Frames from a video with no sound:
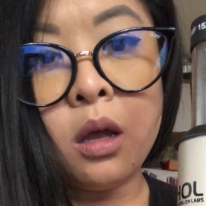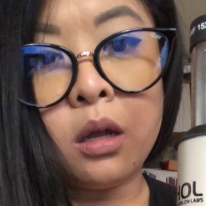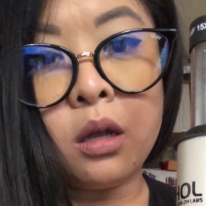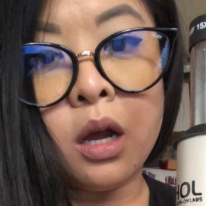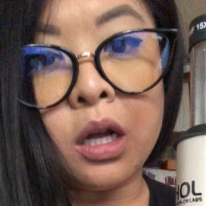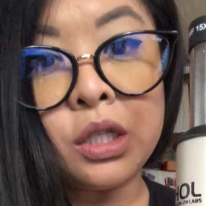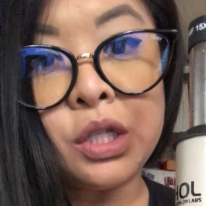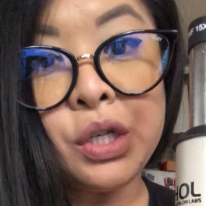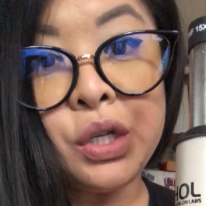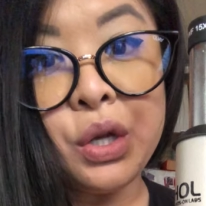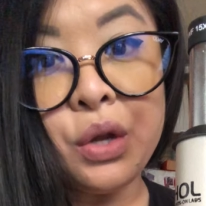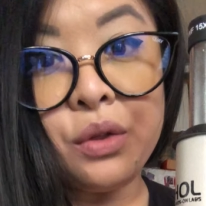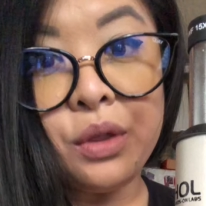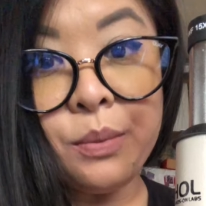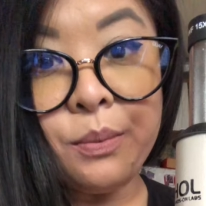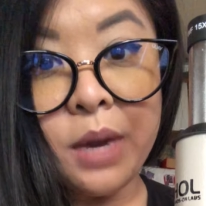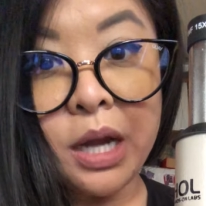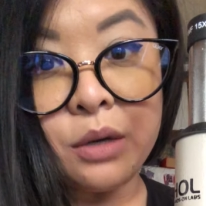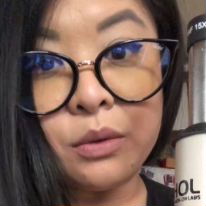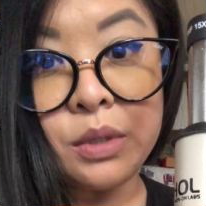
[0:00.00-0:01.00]
got to know
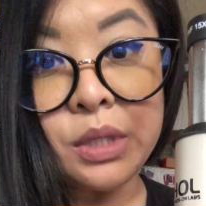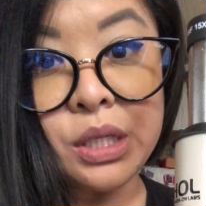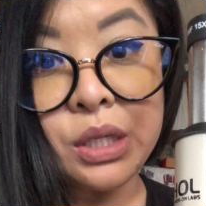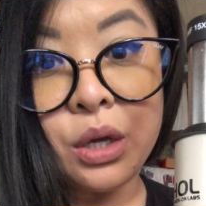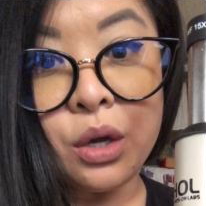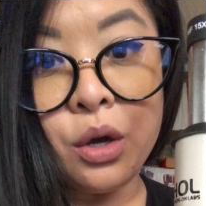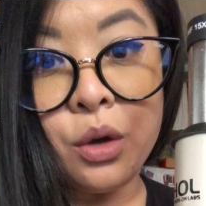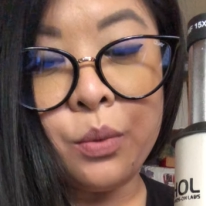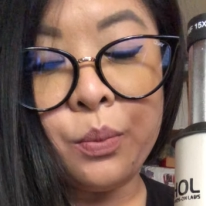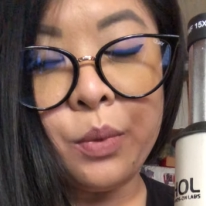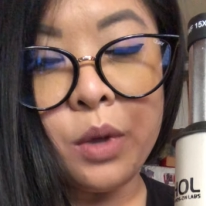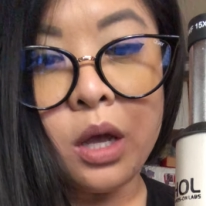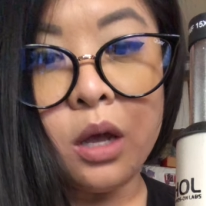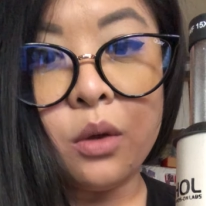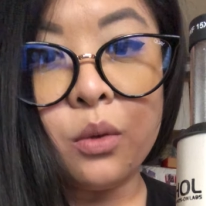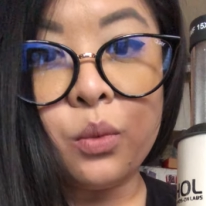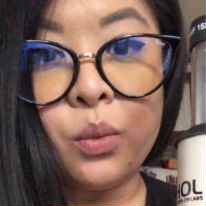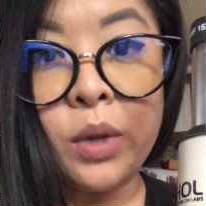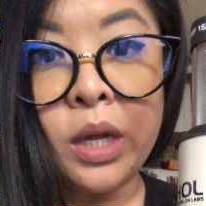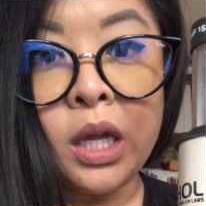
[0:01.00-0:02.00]
the microscope.
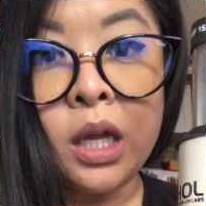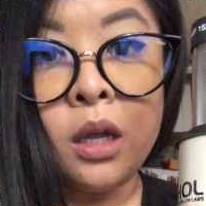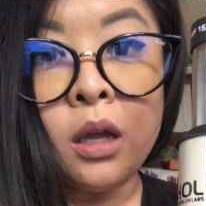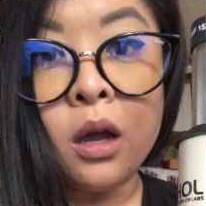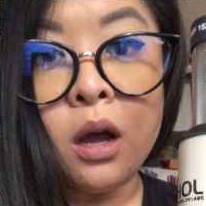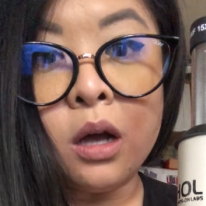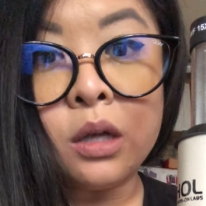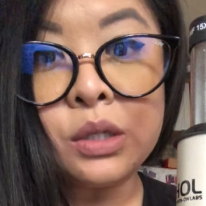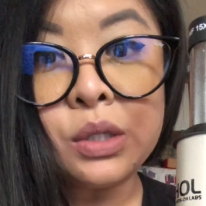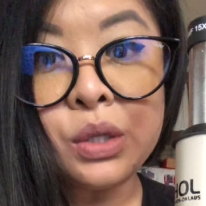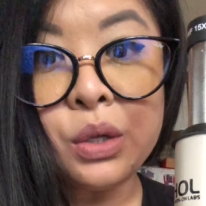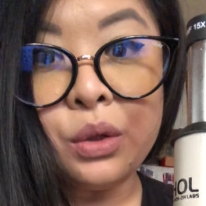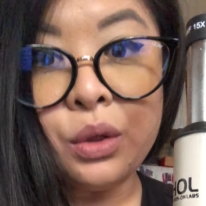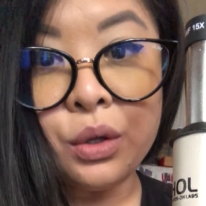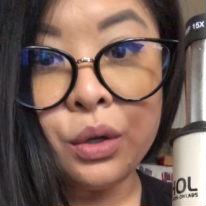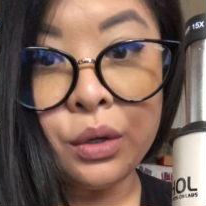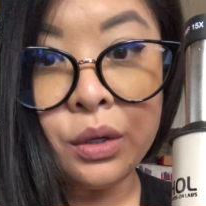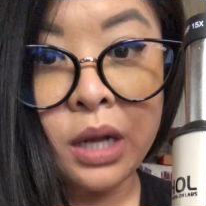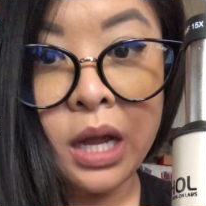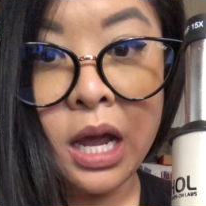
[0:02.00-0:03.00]
We also
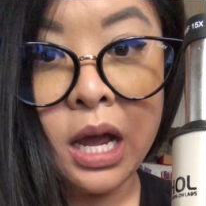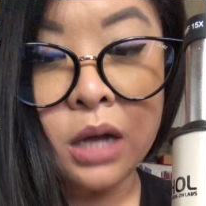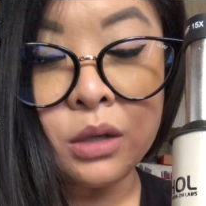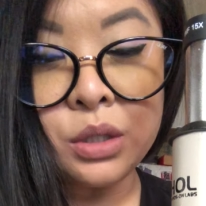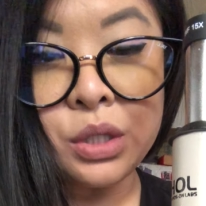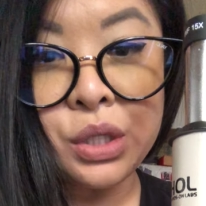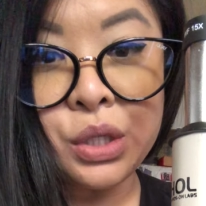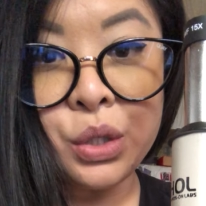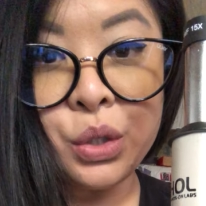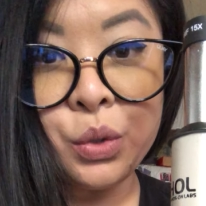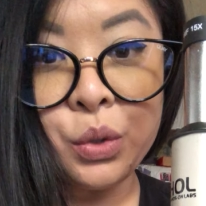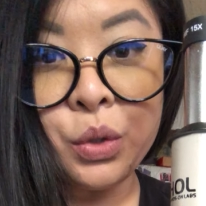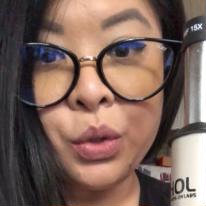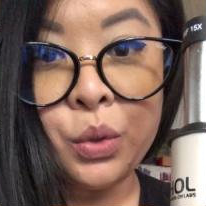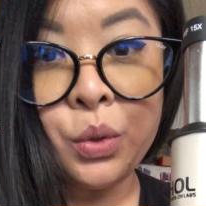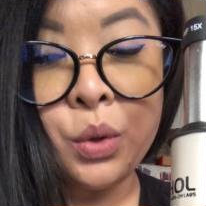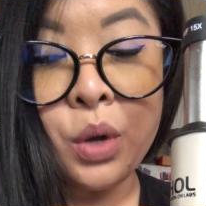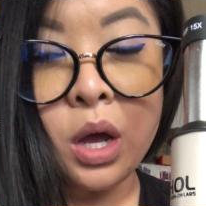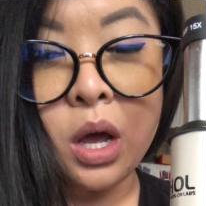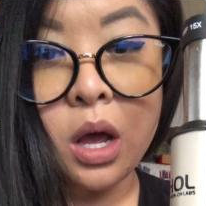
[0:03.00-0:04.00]
learned how
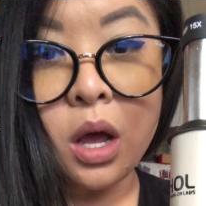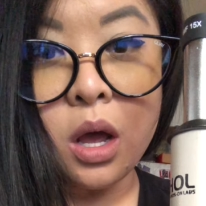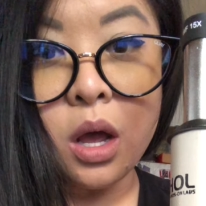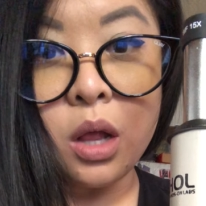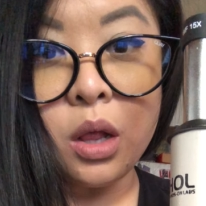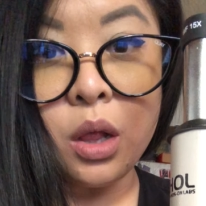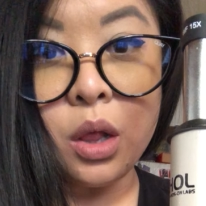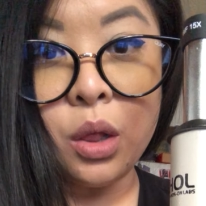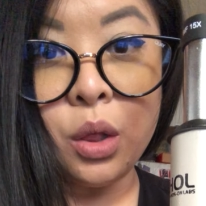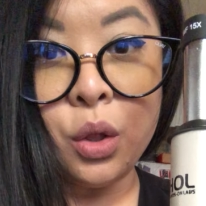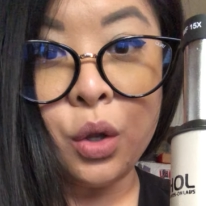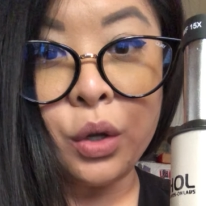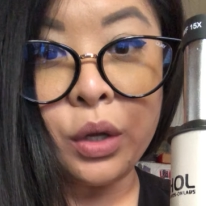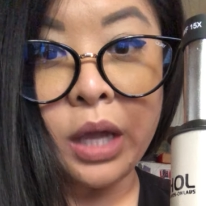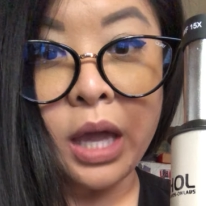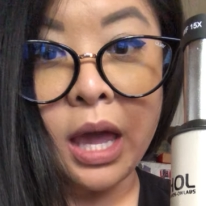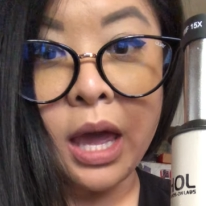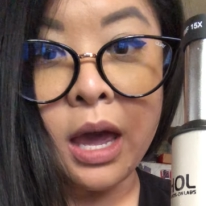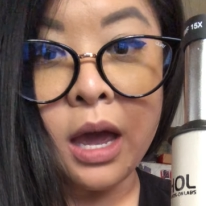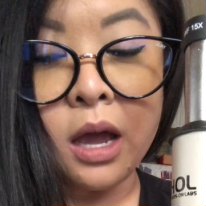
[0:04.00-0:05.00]
to
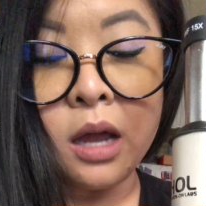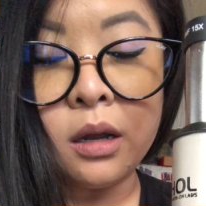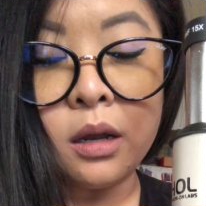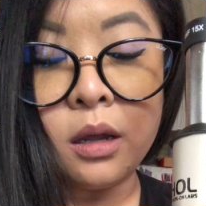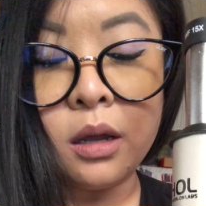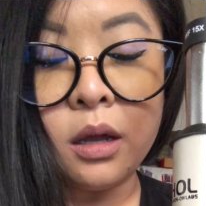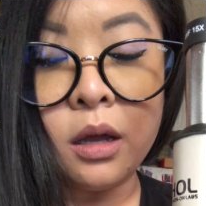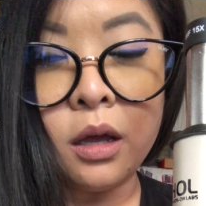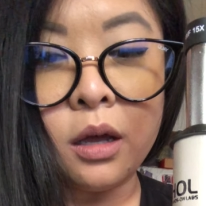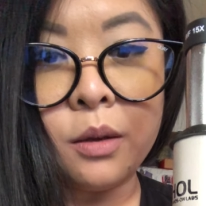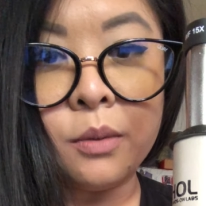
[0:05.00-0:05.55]
look at